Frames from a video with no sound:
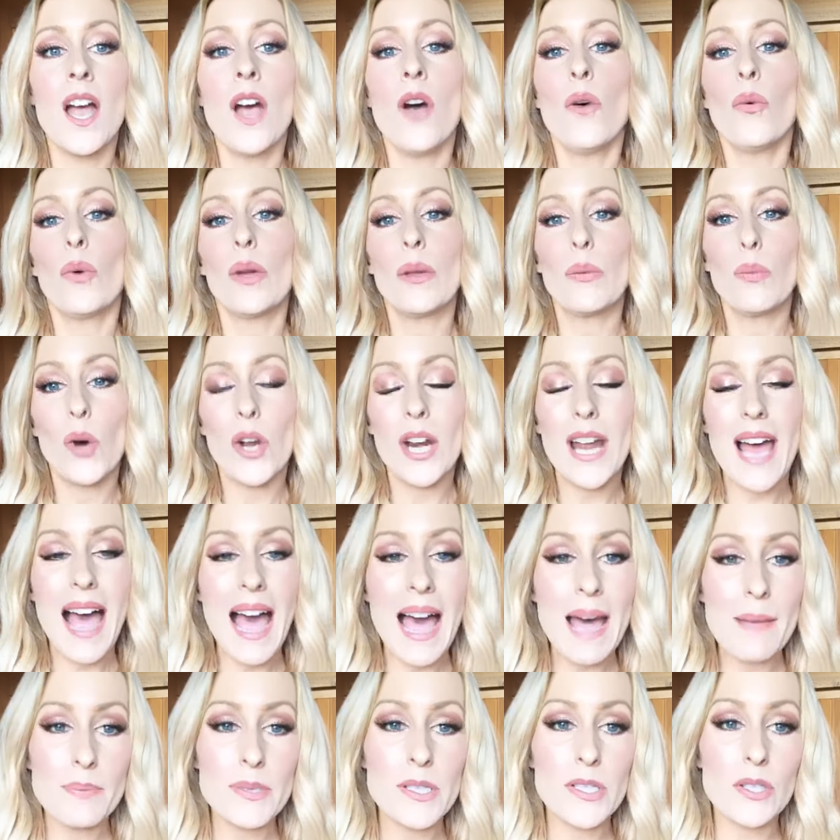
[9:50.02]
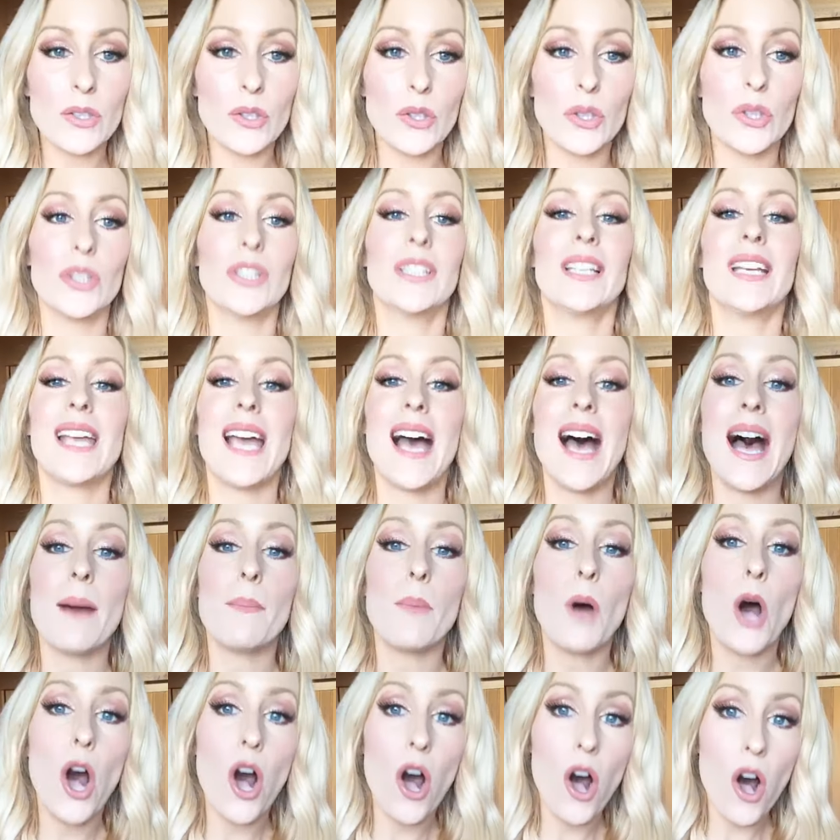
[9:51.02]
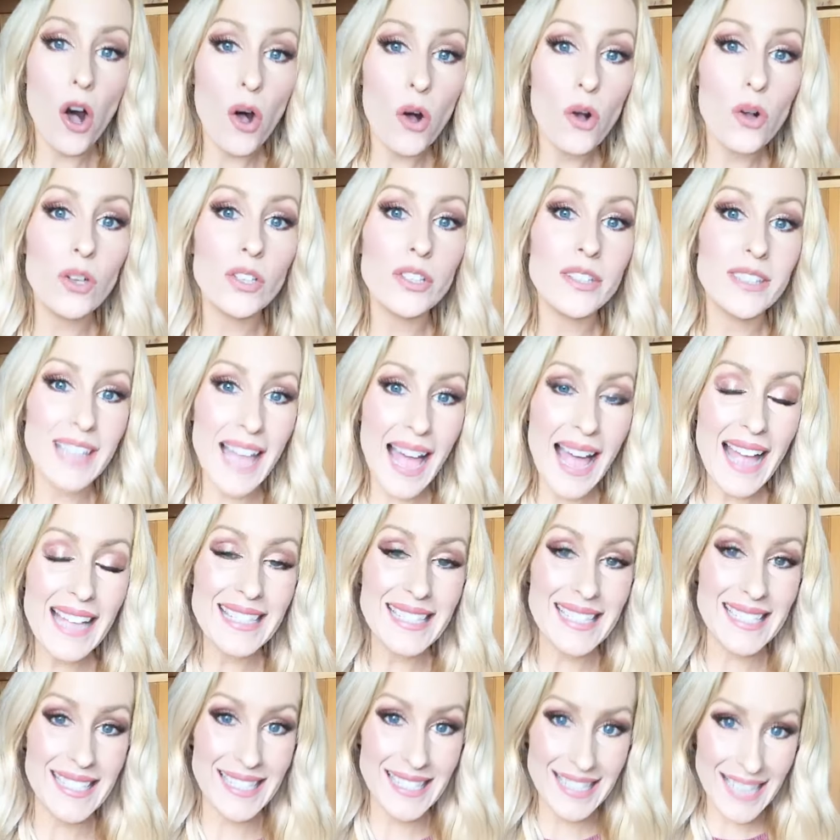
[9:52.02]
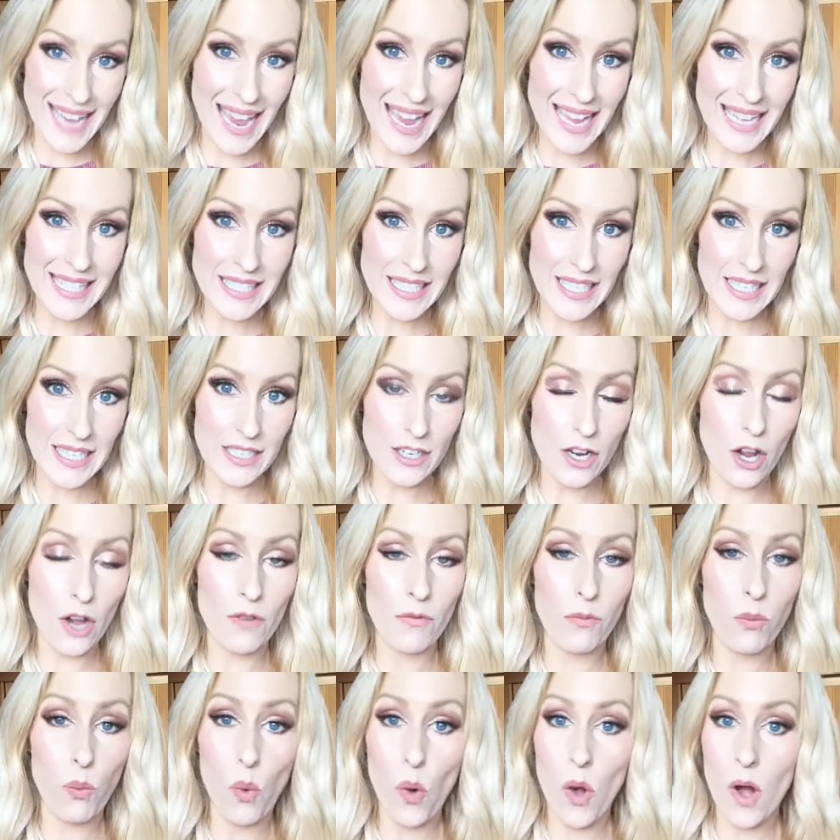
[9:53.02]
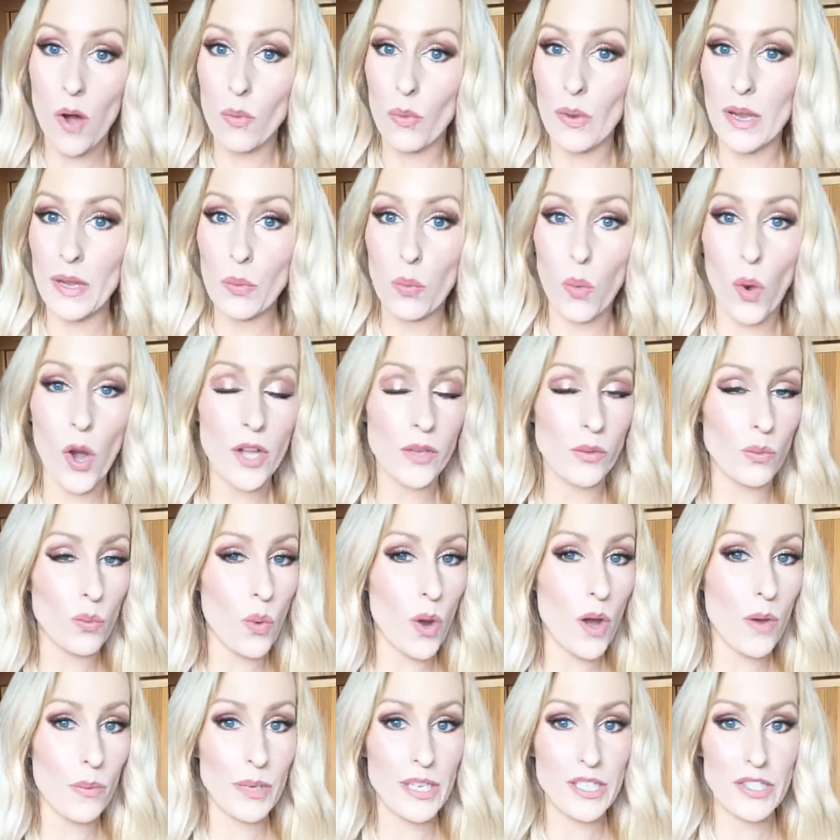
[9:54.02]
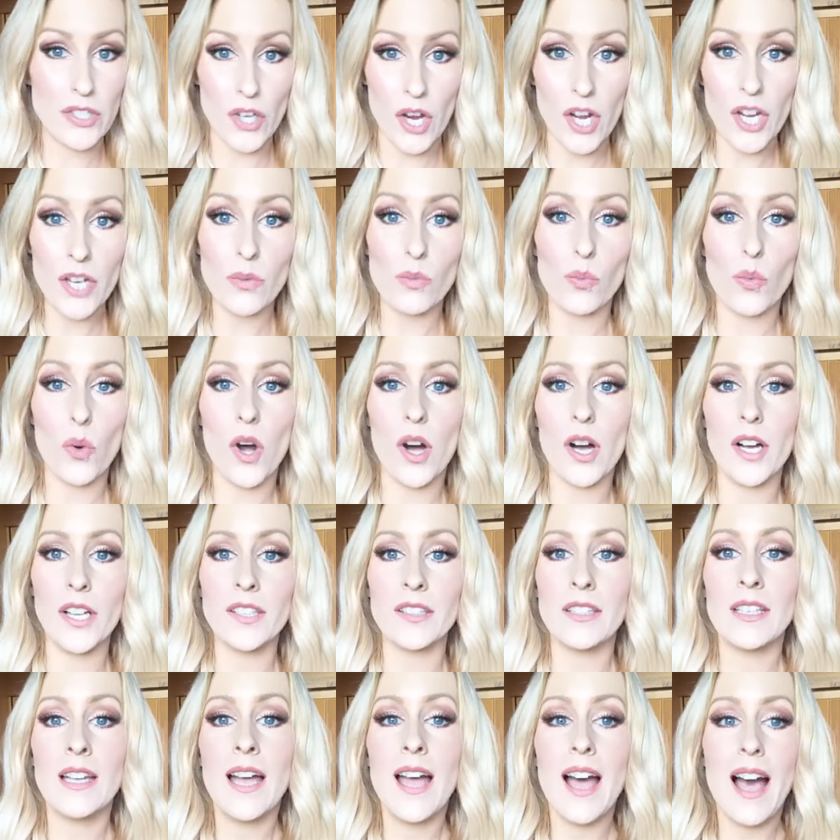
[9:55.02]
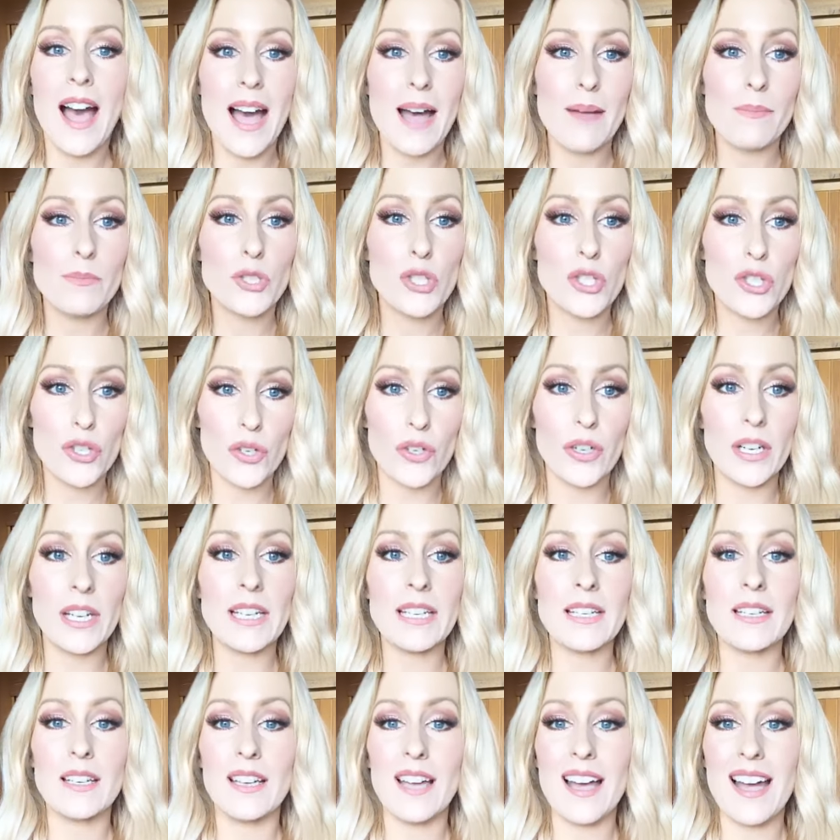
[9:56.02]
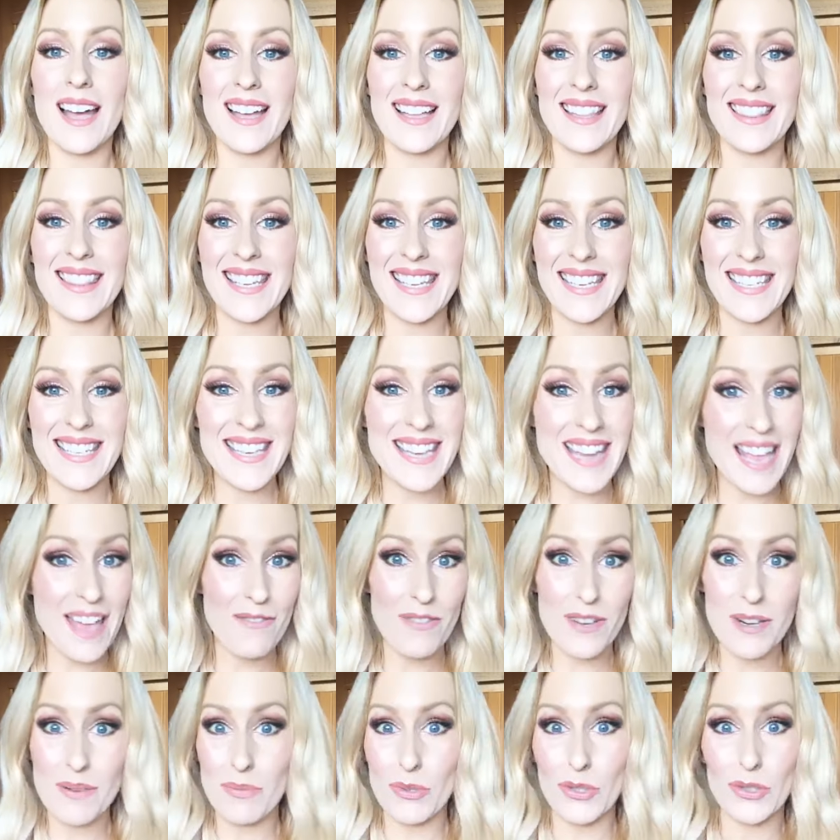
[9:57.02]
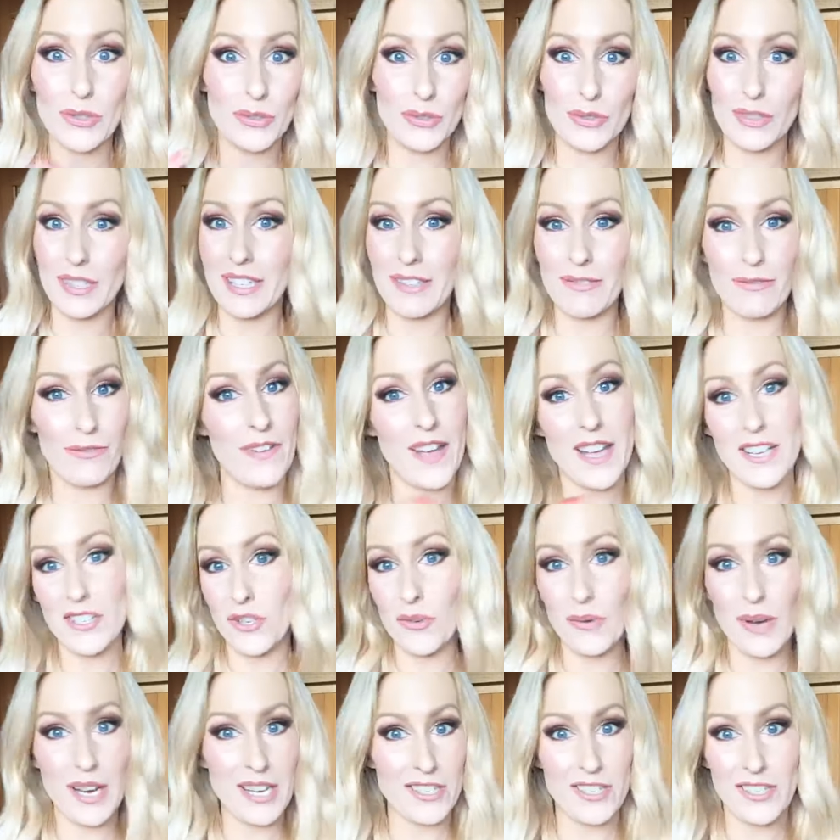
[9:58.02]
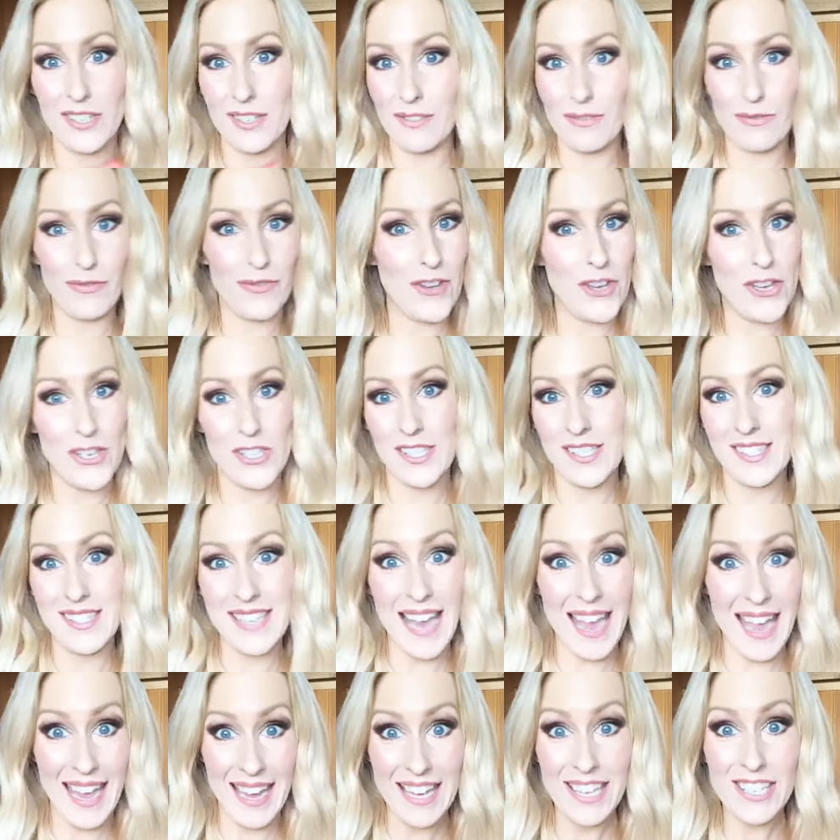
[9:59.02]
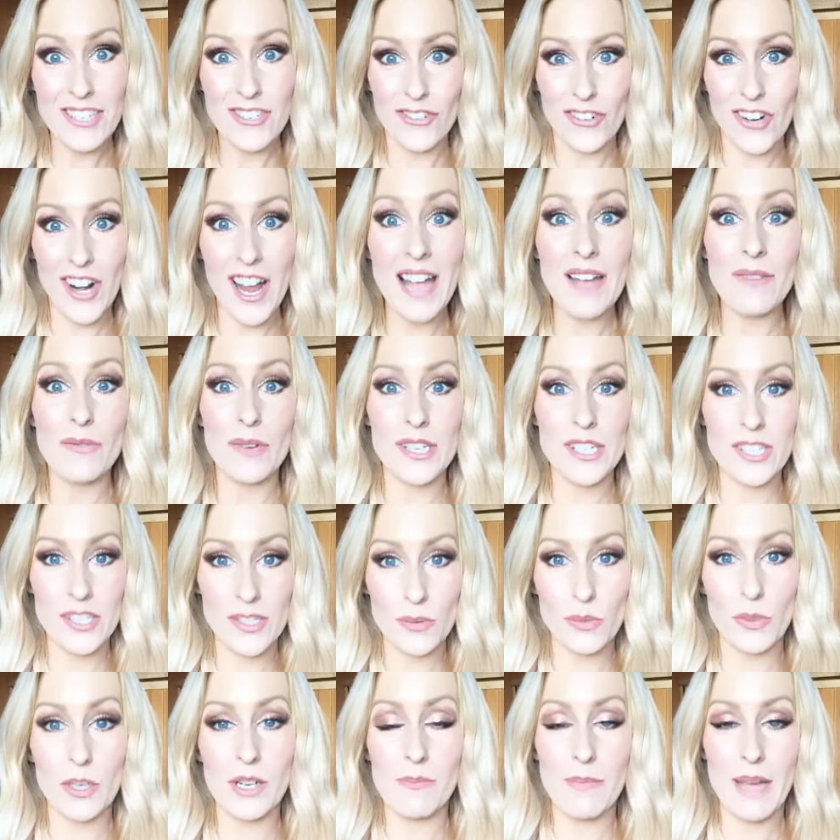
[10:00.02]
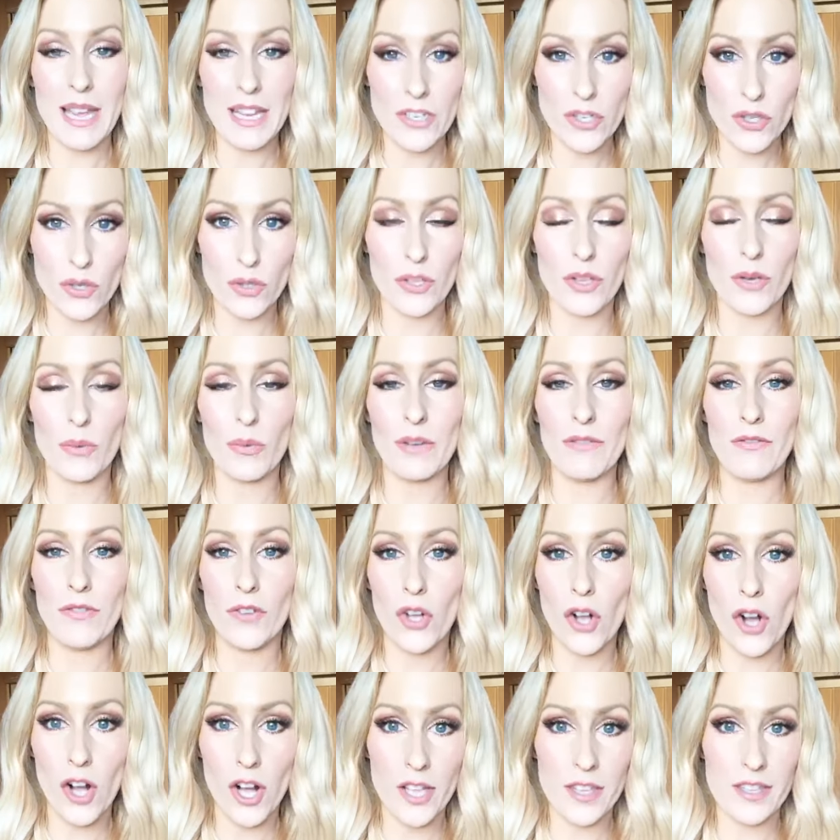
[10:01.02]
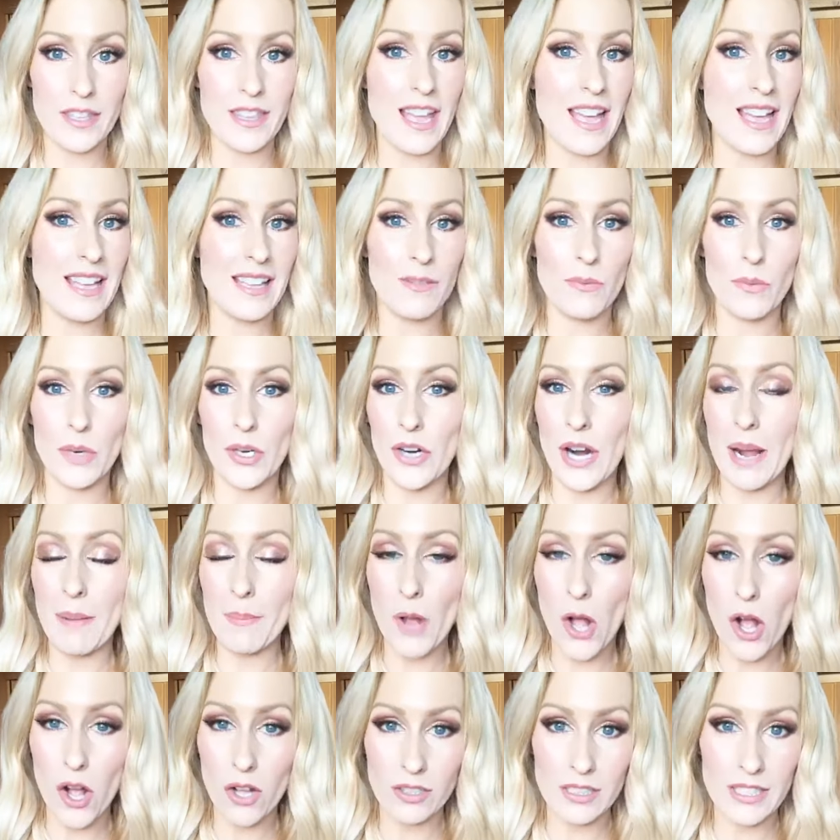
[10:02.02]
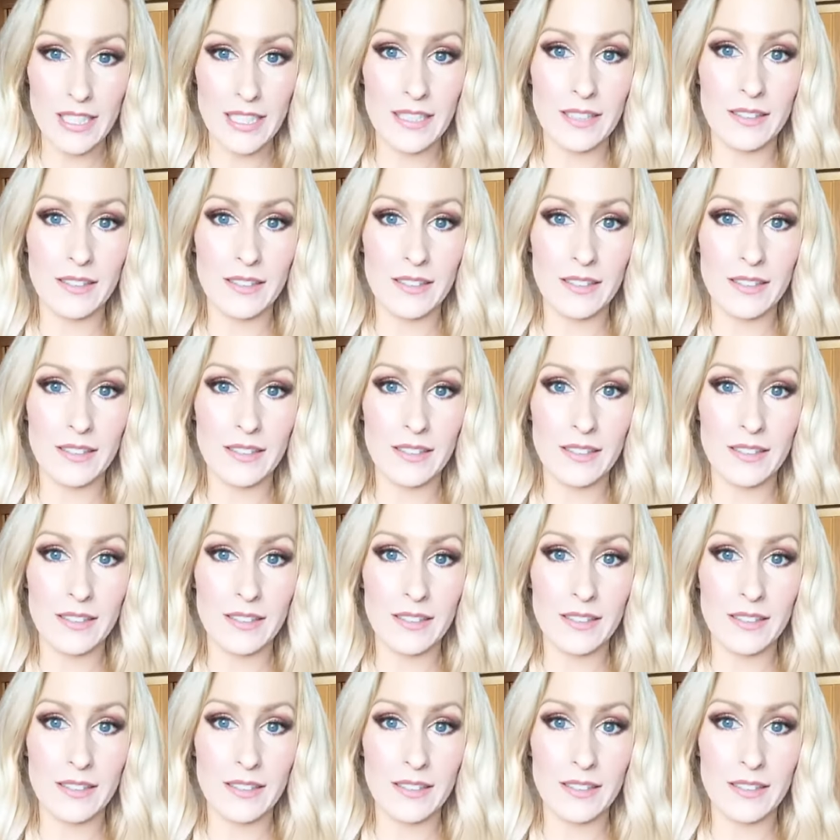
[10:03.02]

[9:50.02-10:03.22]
We want to absolutely uphold that standard of what we want and what we don't want um, during uh, the inevitable infatuation first stage, right? We just want to make sure that we've got that and we're upholding